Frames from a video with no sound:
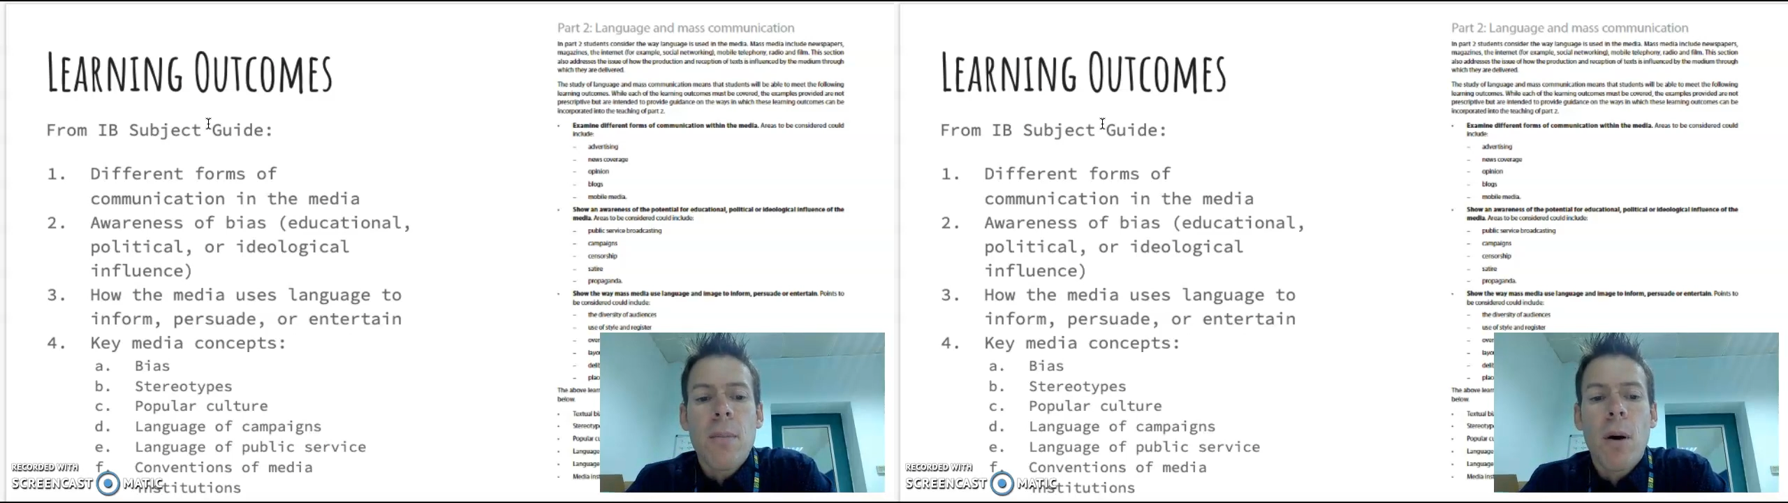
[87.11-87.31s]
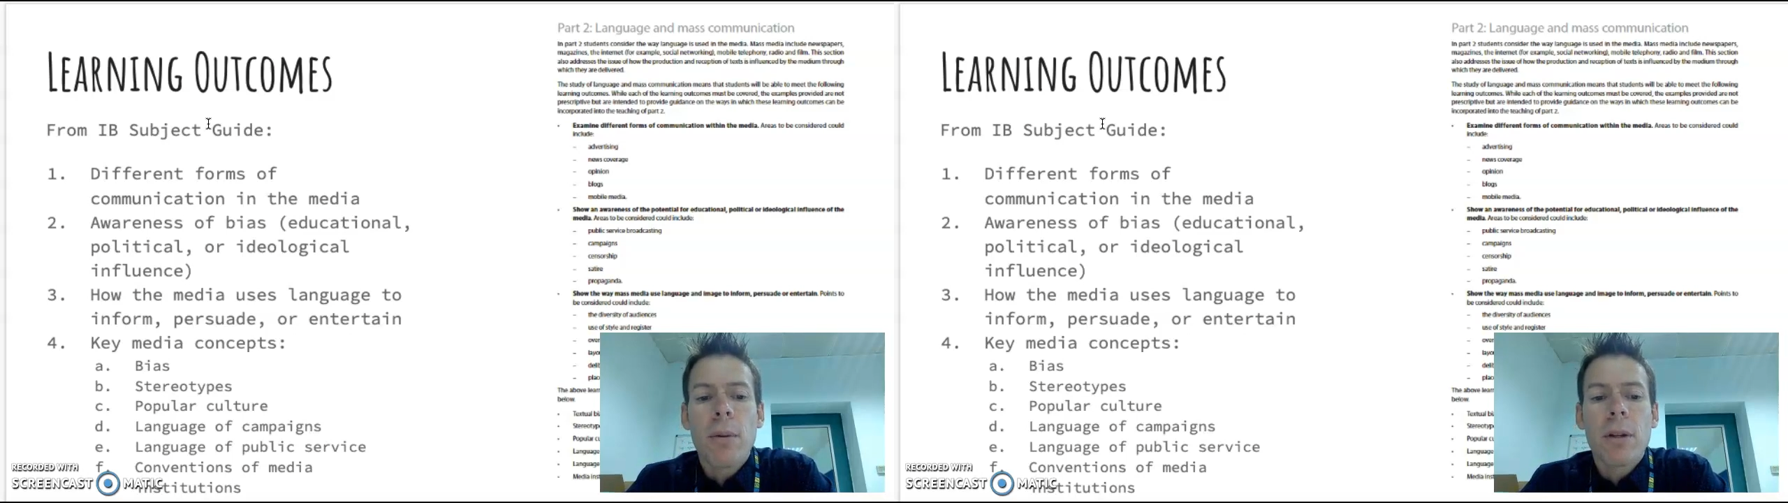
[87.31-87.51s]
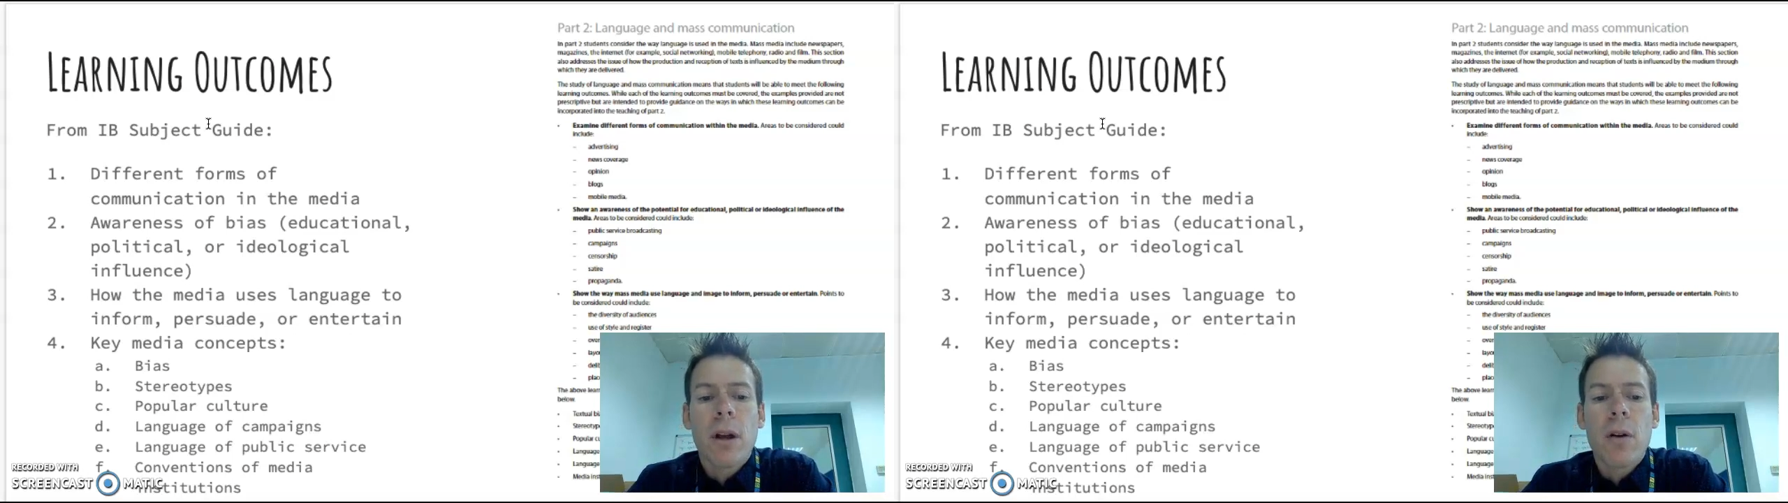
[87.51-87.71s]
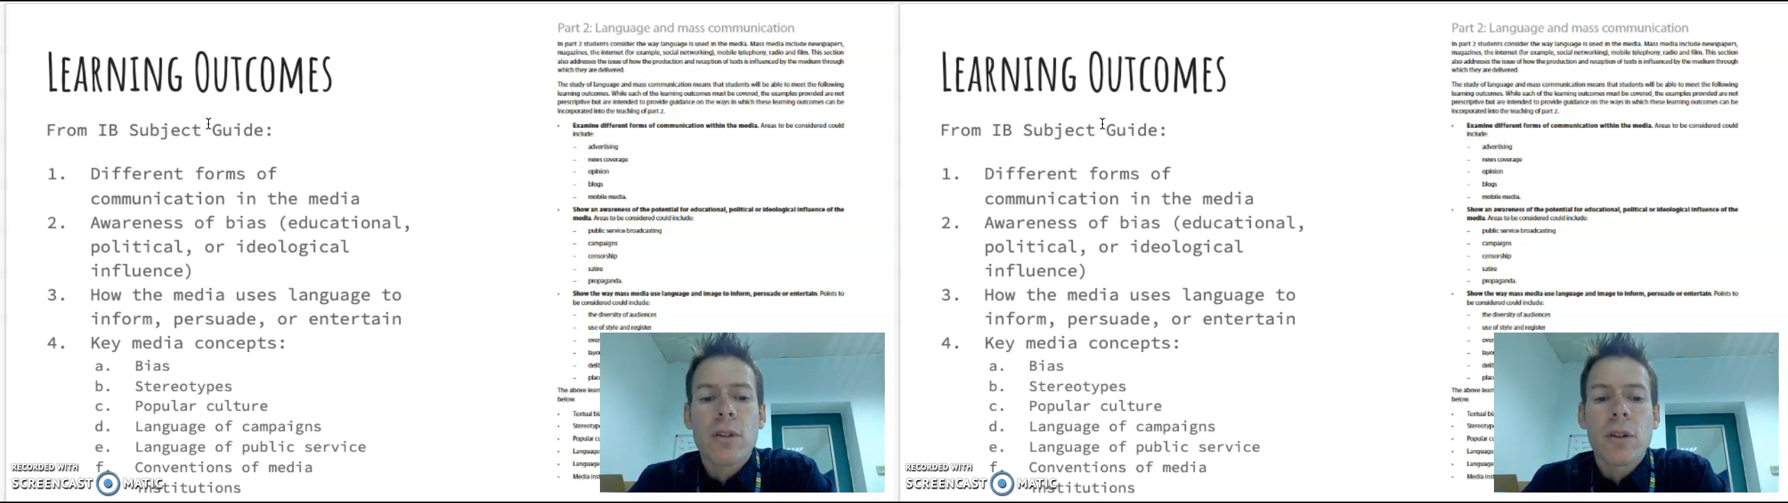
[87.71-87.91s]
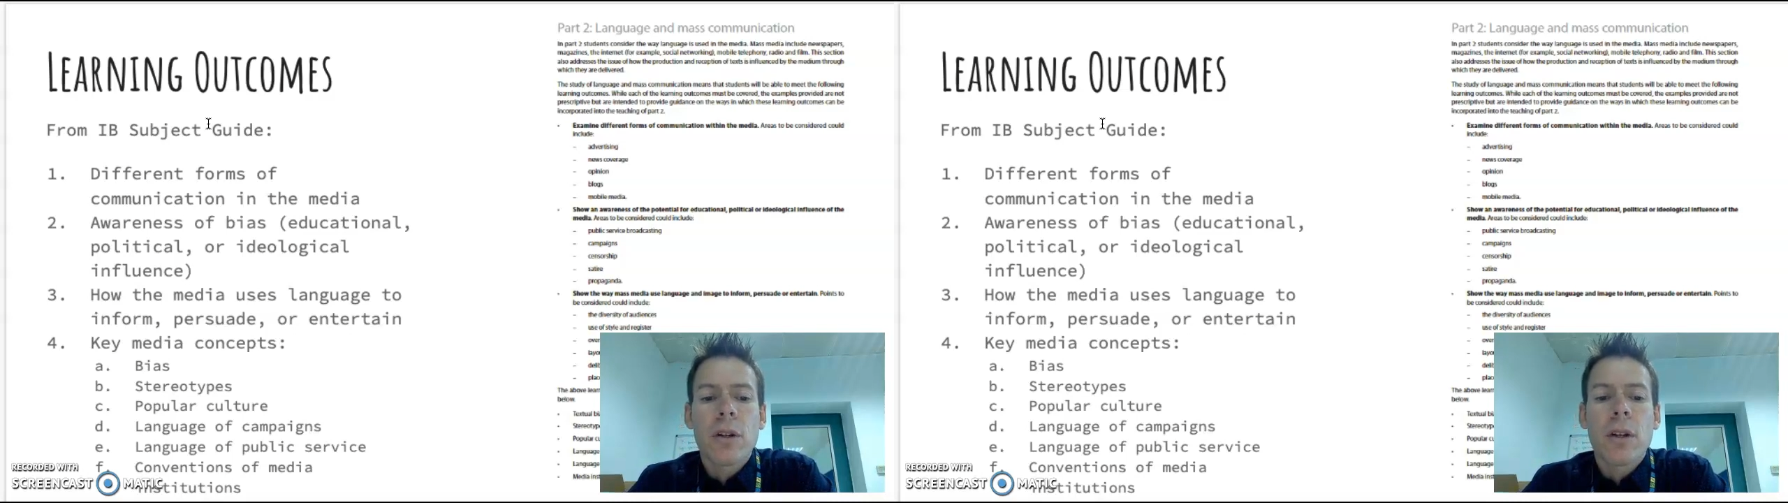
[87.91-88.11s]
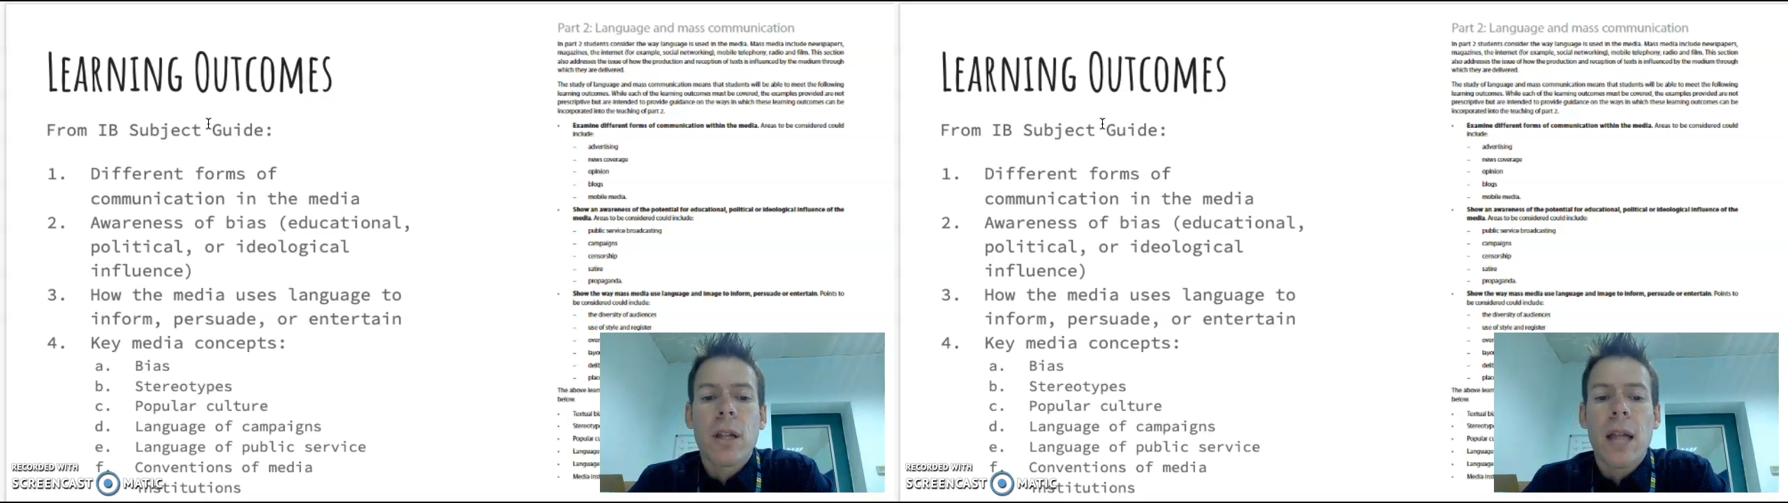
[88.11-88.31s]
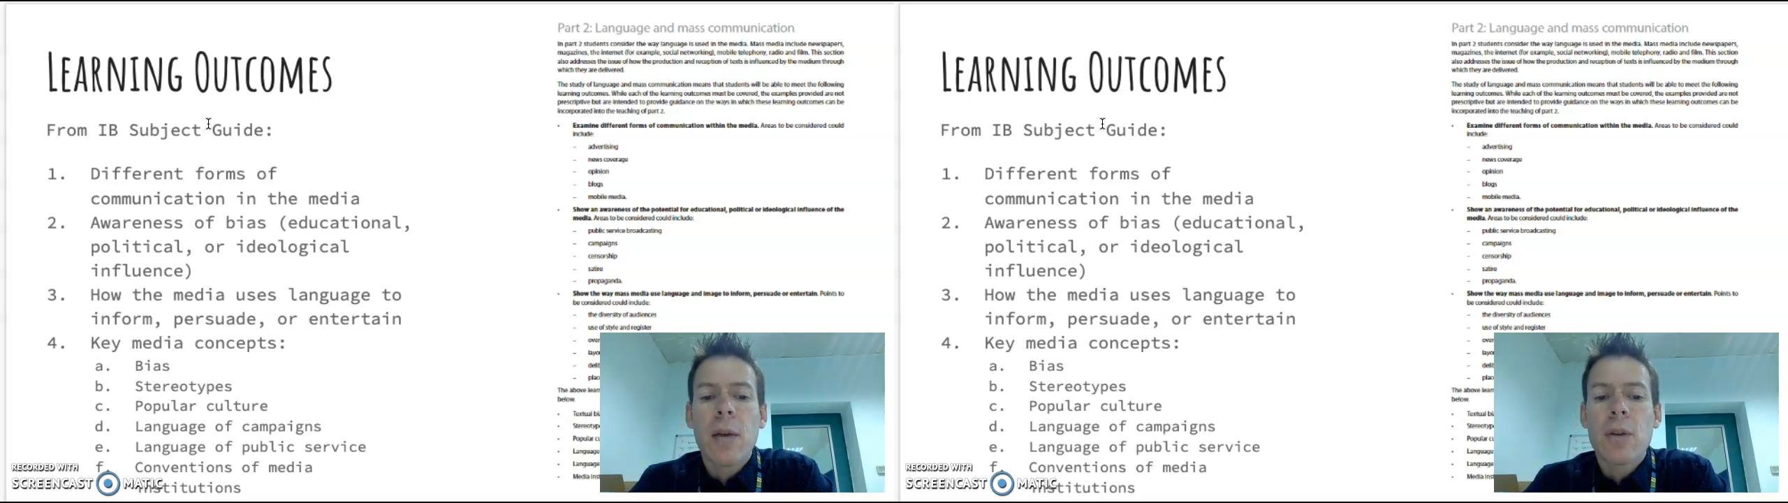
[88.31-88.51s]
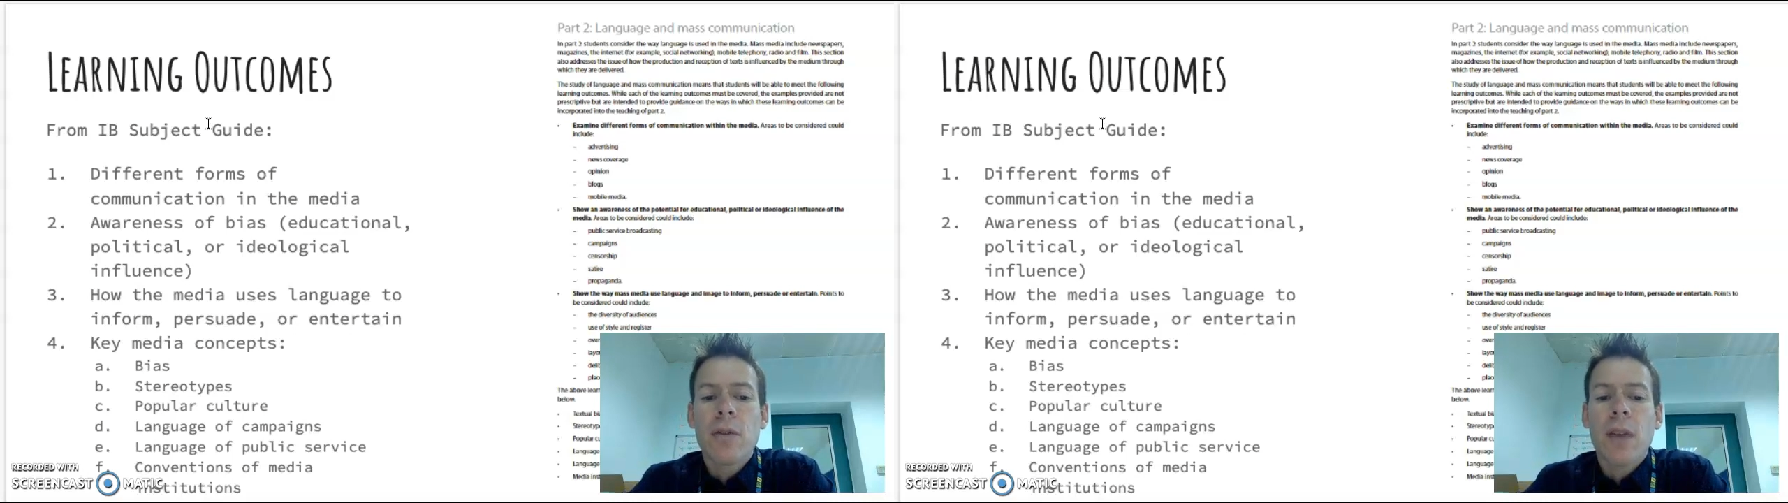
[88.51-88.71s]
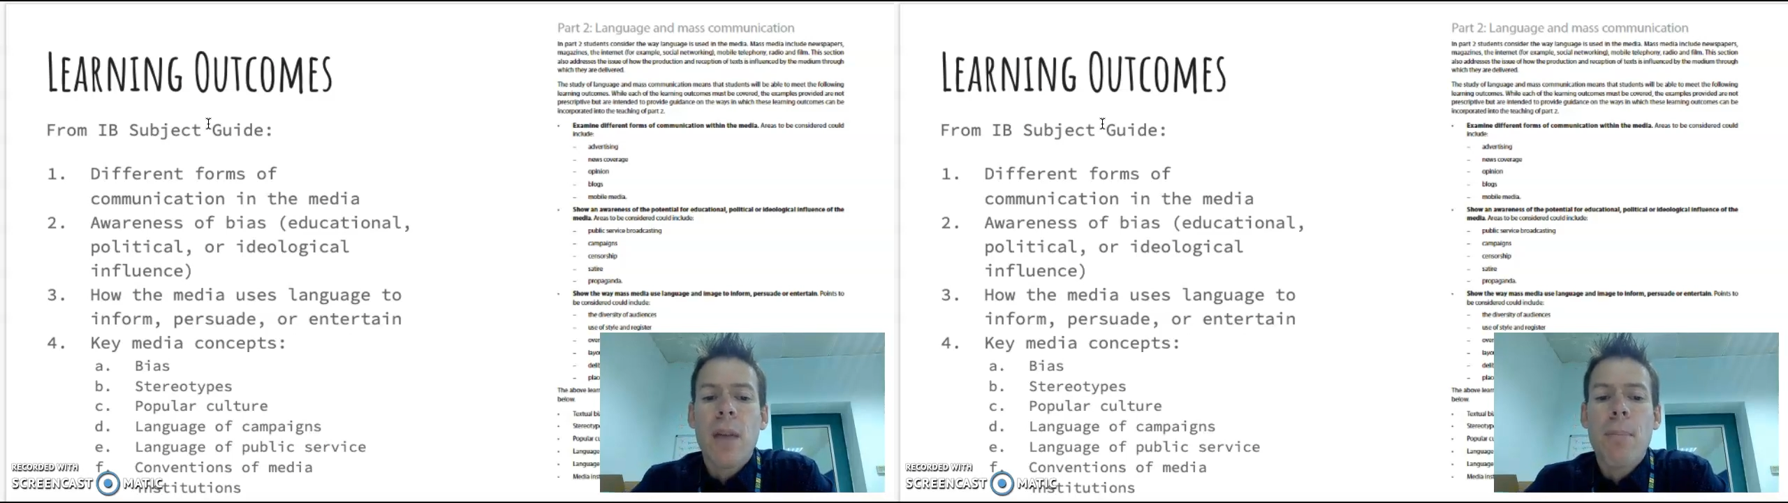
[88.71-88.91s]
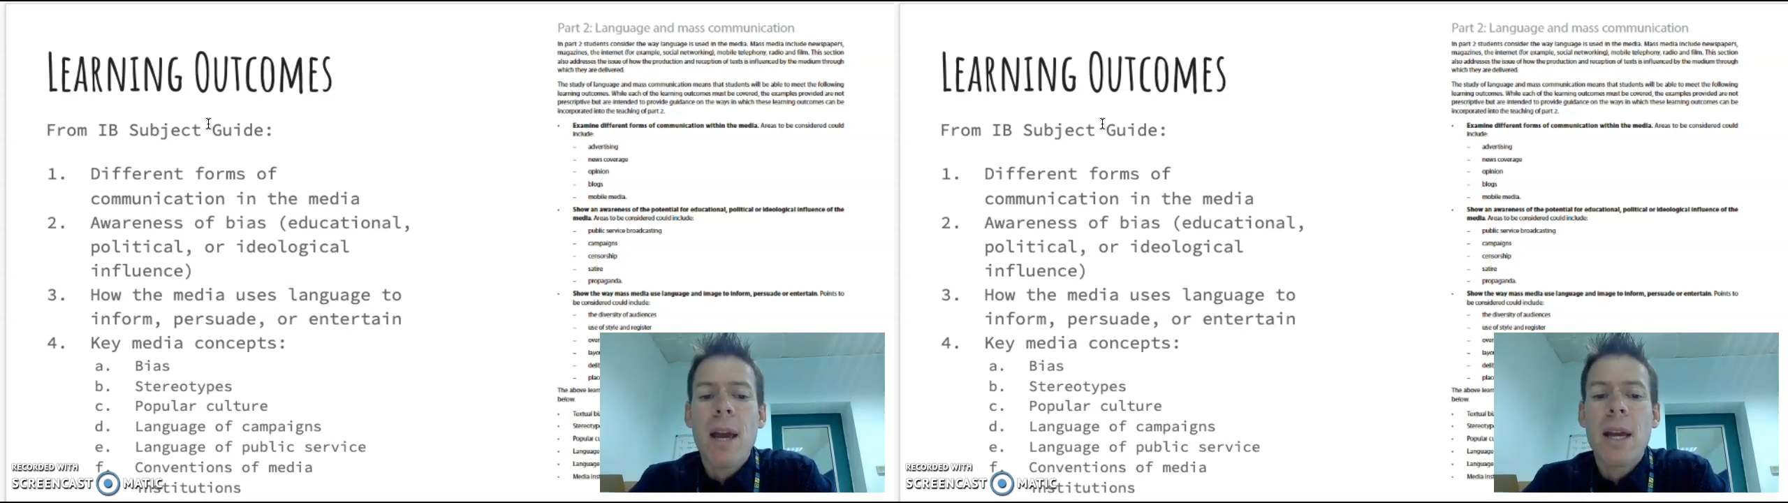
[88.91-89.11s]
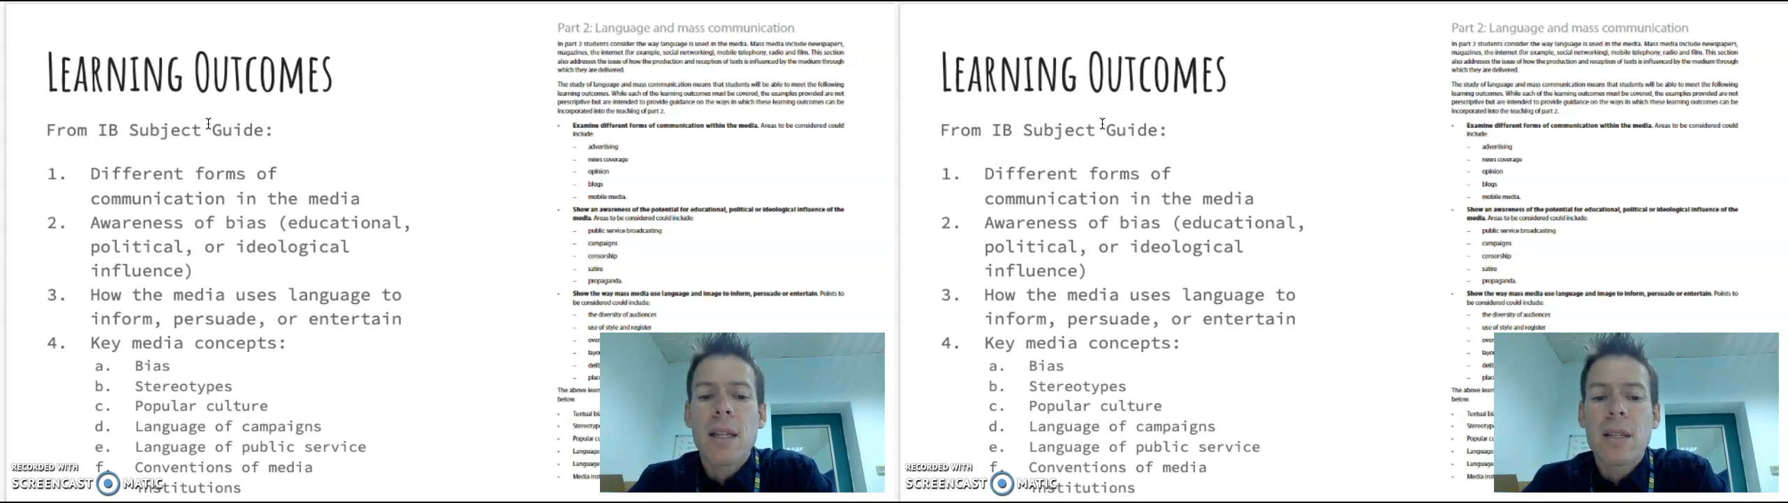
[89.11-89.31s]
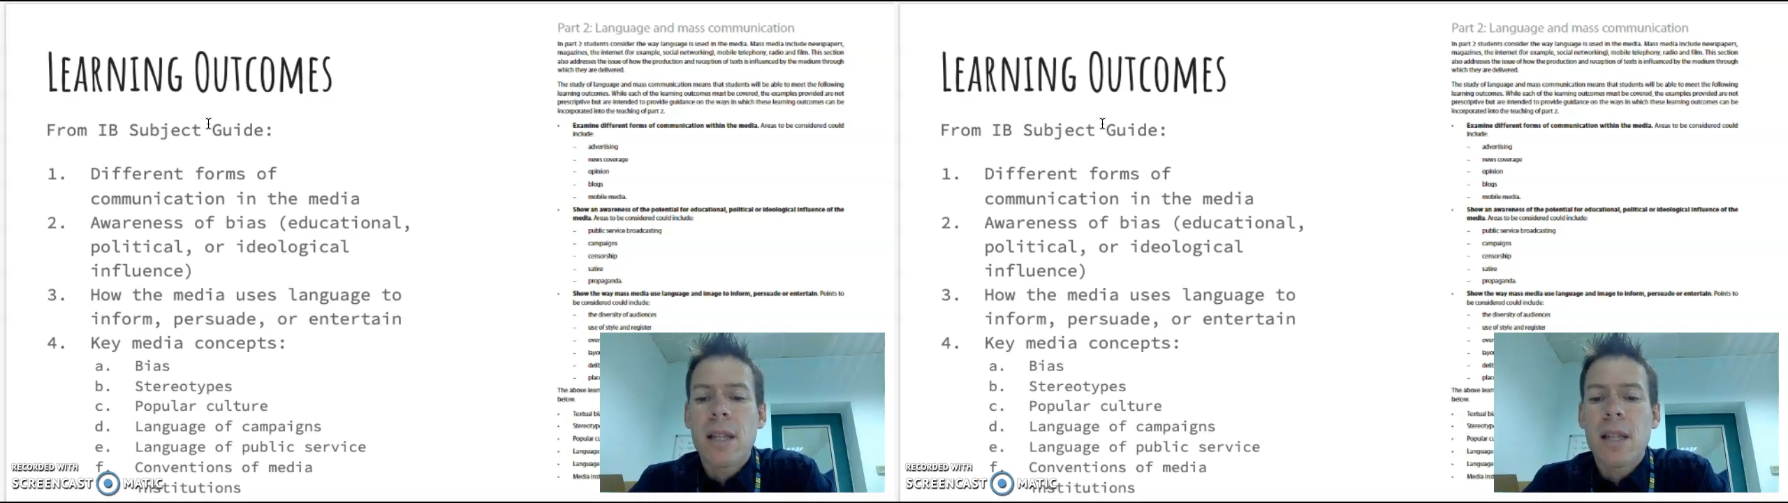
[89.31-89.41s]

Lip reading: popular culture, language of campaigns,